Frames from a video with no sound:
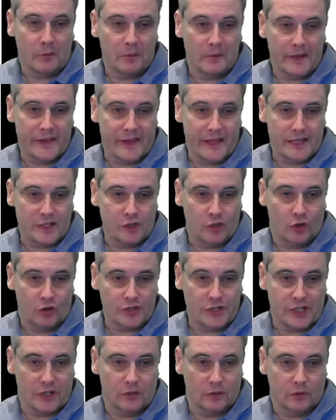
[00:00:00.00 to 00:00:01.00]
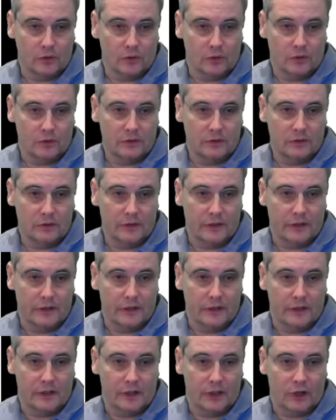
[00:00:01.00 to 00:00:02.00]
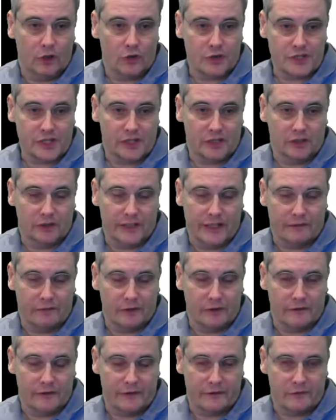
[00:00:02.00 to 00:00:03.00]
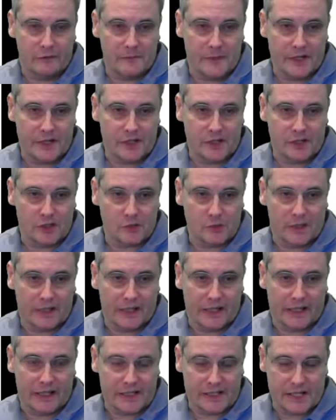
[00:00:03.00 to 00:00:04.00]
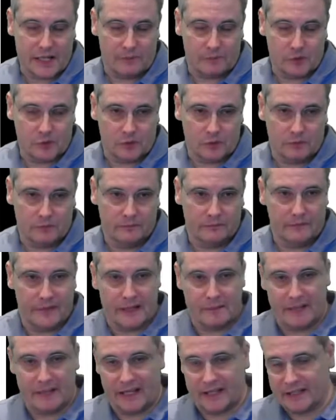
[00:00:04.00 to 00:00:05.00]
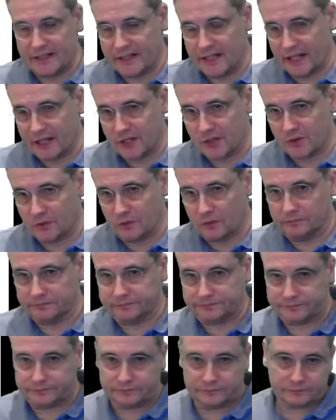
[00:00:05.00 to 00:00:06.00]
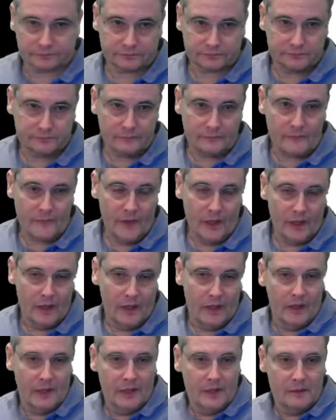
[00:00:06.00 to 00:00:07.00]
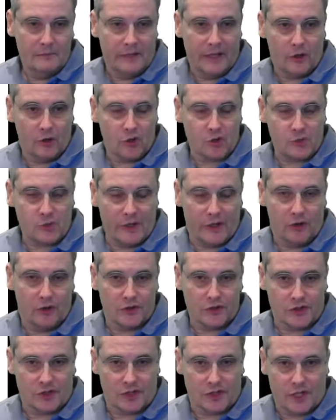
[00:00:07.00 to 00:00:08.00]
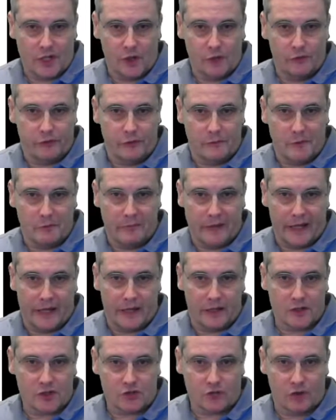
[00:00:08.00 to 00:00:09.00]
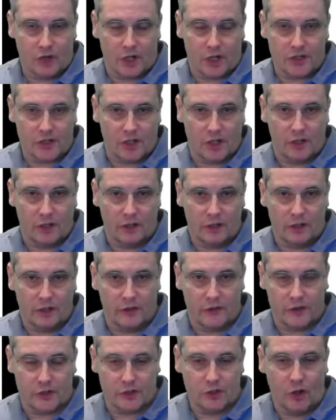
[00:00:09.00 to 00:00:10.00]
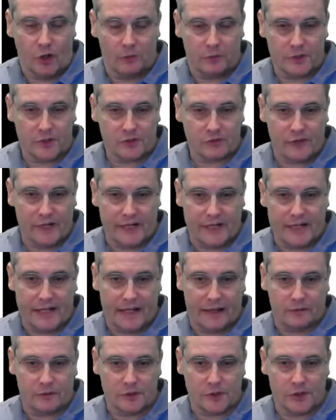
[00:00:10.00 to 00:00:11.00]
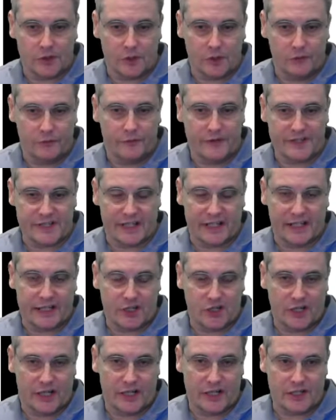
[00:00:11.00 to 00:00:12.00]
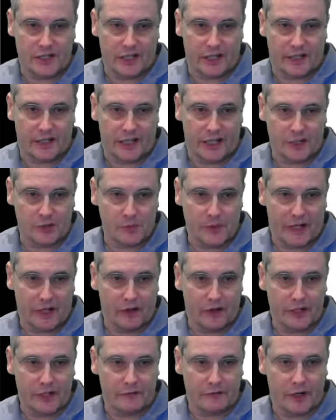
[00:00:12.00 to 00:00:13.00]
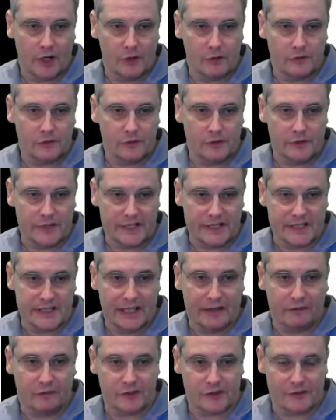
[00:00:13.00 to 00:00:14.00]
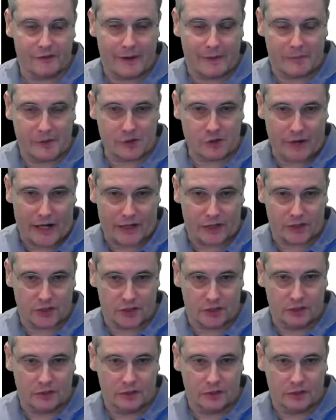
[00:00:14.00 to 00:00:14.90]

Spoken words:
there's a logical level of information as well, and conceptual, maybe contextual. Because we can't just go from a big structure at the top straight down to physically changing things. We kind of go through these levels of abstraction.